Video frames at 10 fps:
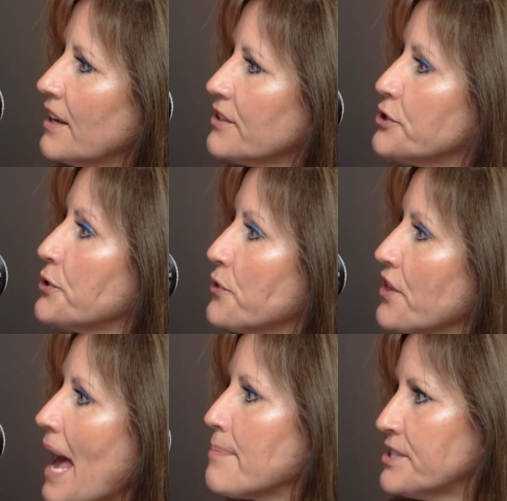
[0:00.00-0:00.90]
tooth
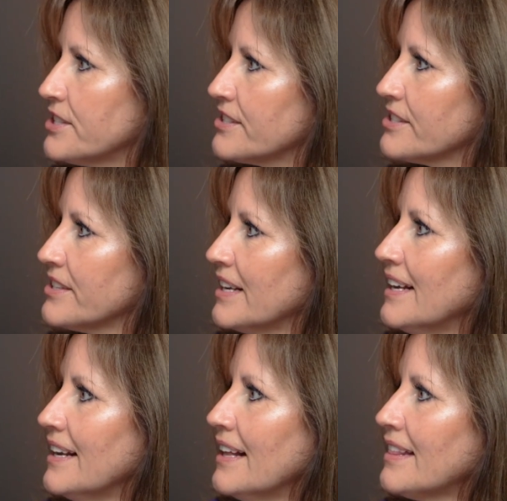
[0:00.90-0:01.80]
abscess,
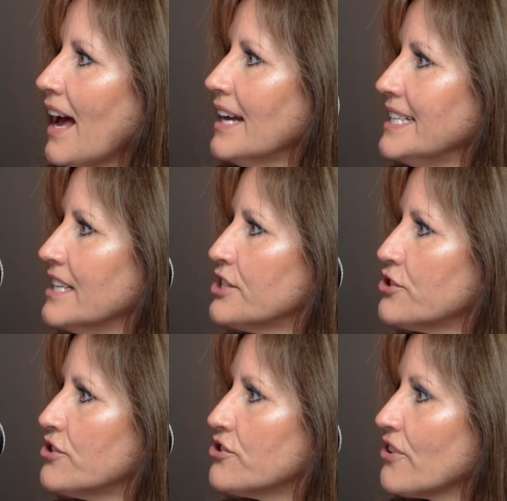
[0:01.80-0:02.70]
the idea is
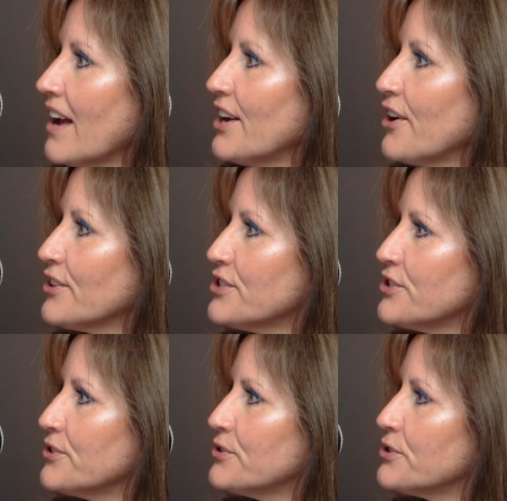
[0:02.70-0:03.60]
to try not to
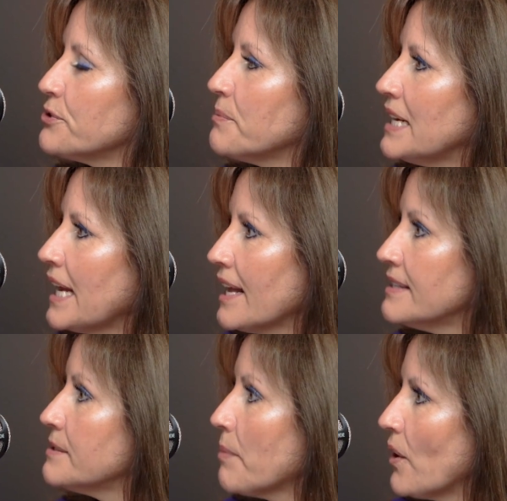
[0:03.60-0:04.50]
use too many
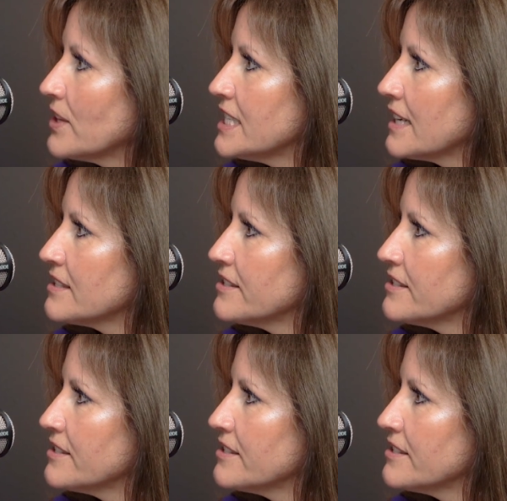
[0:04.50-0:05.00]
antibiotics.